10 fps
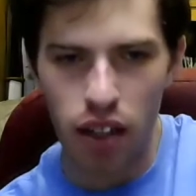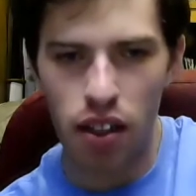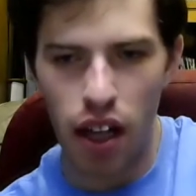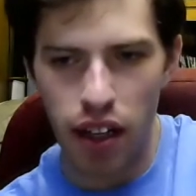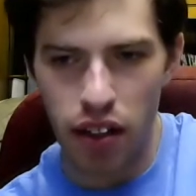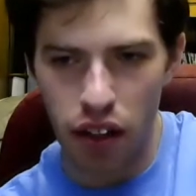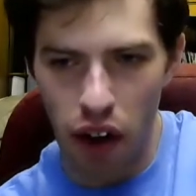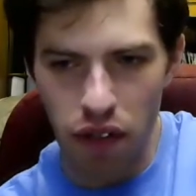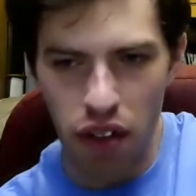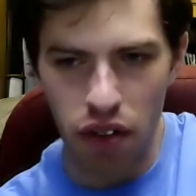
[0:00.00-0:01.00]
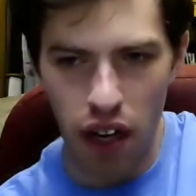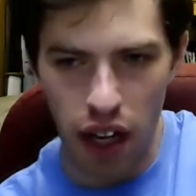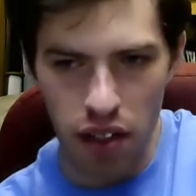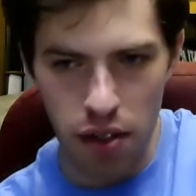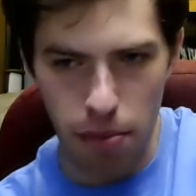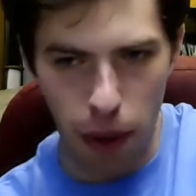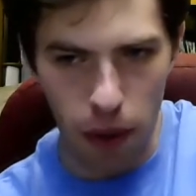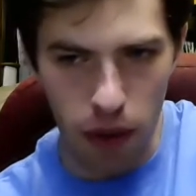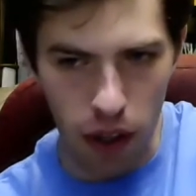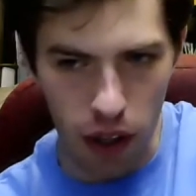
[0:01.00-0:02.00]
of like you have different hands in
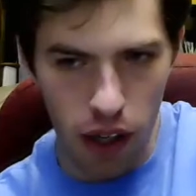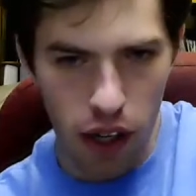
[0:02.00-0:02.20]
poker.